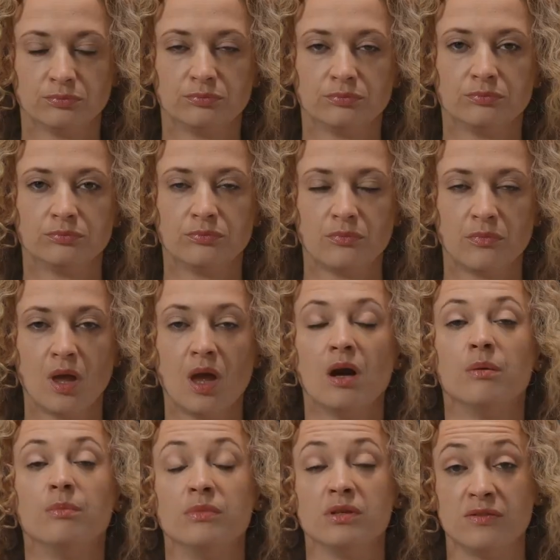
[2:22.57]
symptoms may
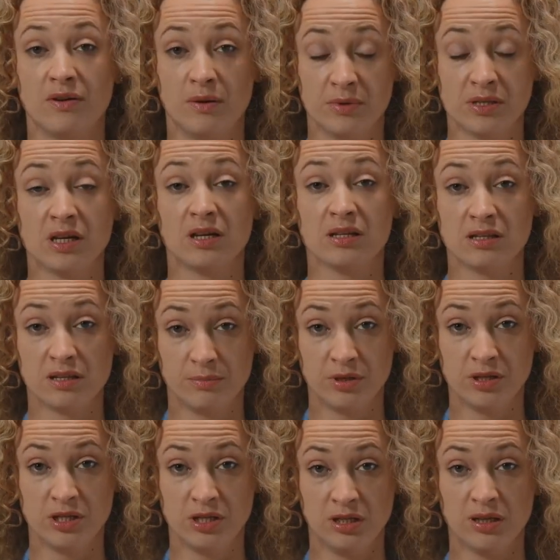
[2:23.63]
seem insignificant
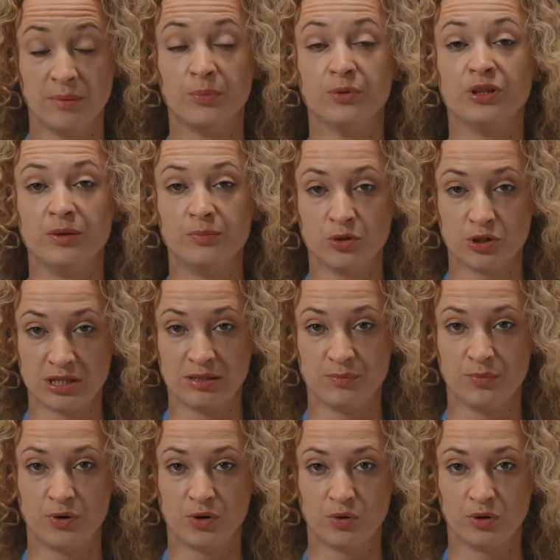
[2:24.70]
individually, but in
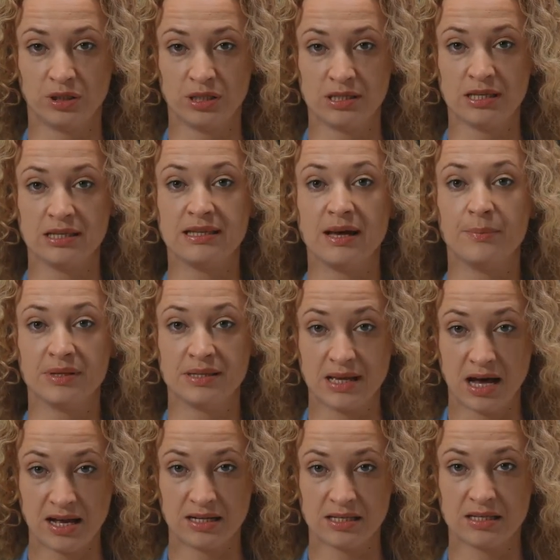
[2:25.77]
combination they might
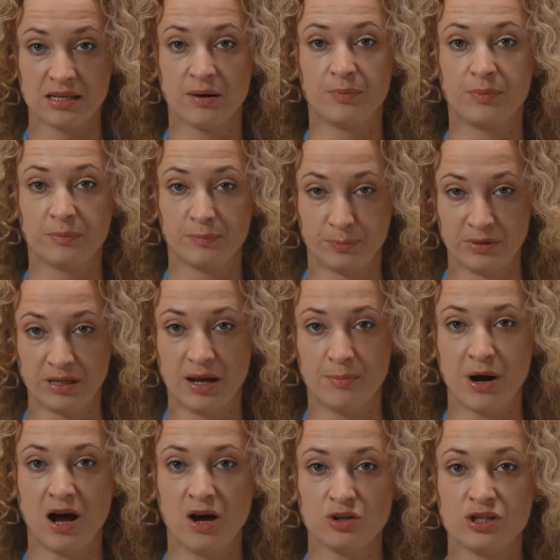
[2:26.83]
point towards a hidden
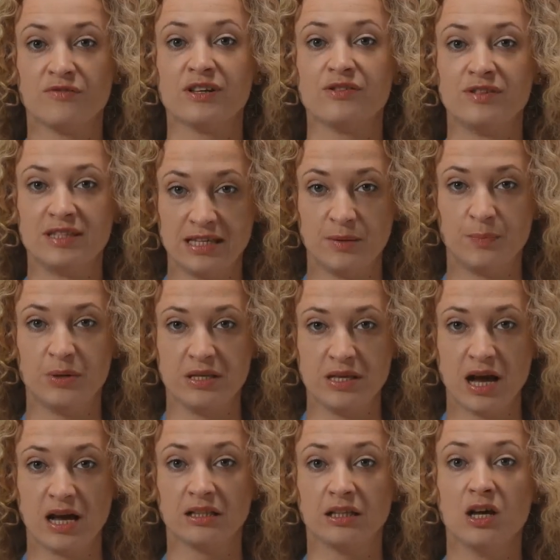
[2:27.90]
menace. These
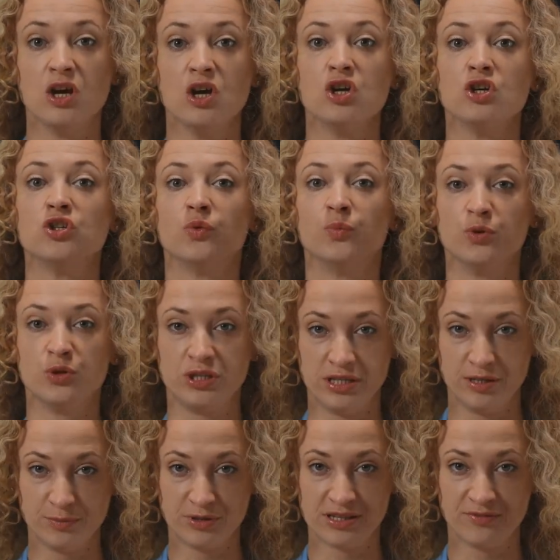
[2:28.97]
signs are vital because
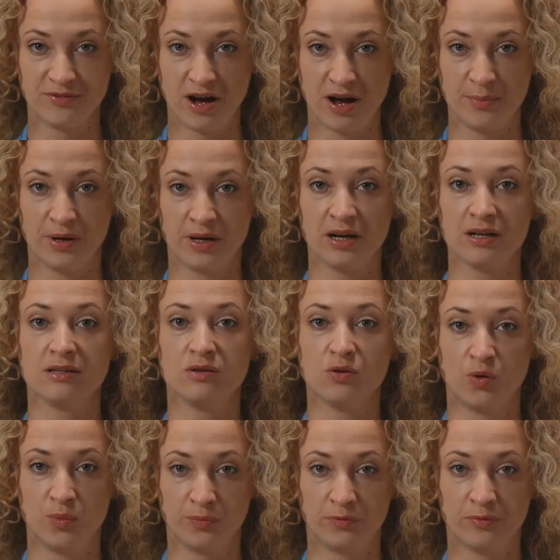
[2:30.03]
they're the body's way of
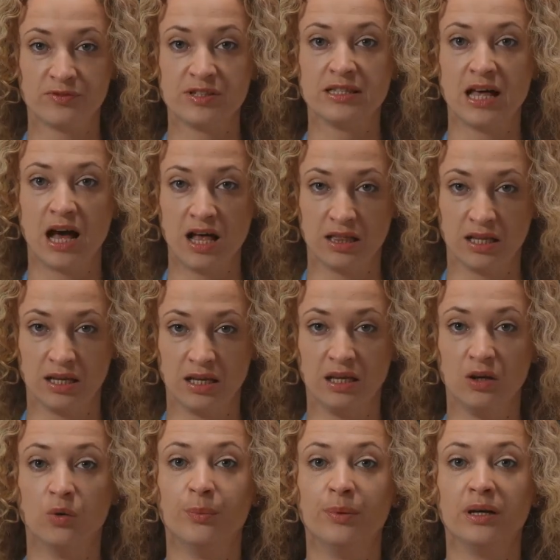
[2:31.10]
raising an alarm.
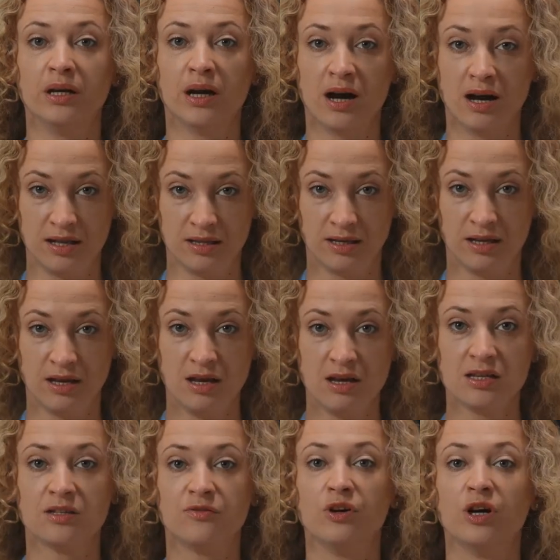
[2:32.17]
They're a signal to
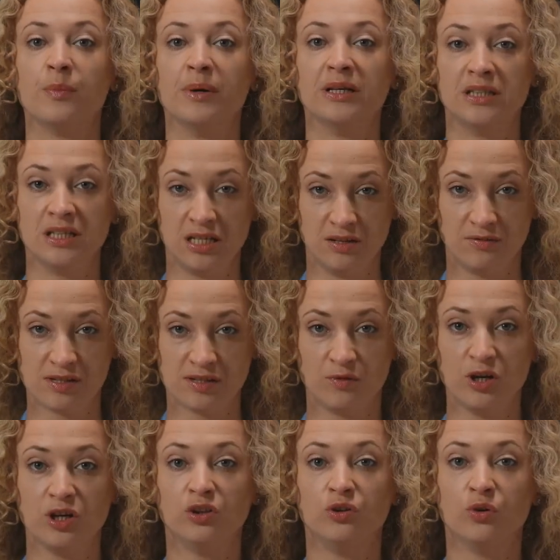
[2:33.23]
medical help. The
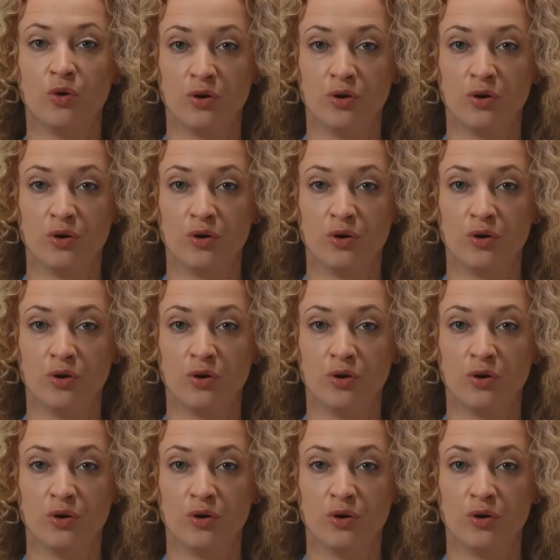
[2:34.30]
significance